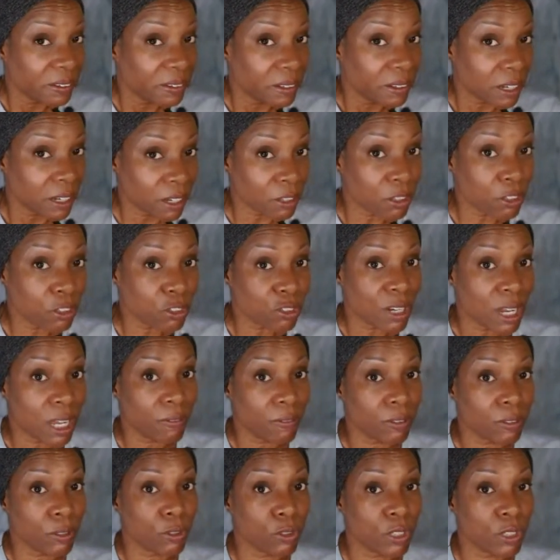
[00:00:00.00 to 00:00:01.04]
other
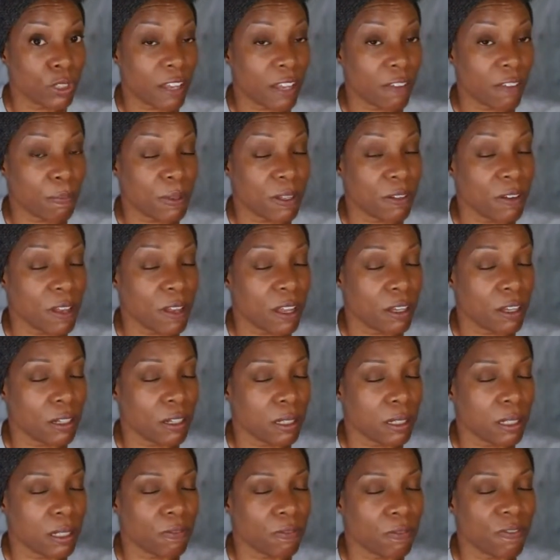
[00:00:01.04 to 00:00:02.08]
travelers have been an
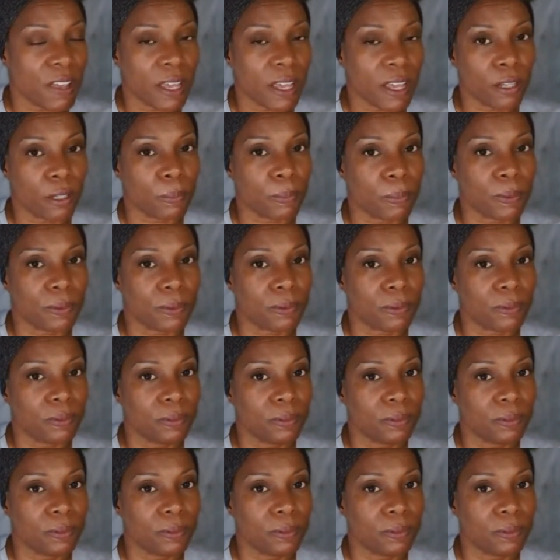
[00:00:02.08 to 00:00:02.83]
invaluable